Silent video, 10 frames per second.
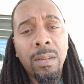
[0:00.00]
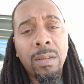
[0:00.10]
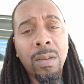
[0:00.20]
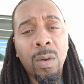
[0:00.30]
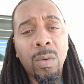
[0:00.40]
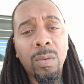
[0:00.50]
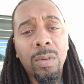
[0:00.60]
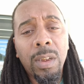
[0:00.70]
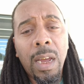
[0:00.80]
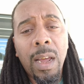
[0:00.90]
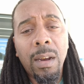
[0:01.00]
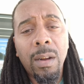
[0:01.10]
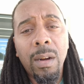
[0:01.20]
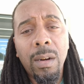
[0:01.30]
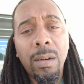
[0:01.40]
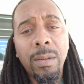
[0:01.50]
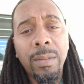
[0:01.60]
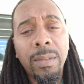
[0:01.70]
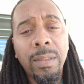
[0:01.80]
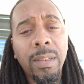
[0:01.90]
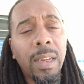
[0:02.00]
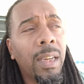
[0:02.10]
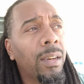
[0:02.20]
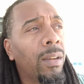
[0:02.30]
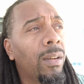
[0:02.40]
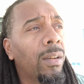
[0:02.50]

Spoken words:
So shout out to her, and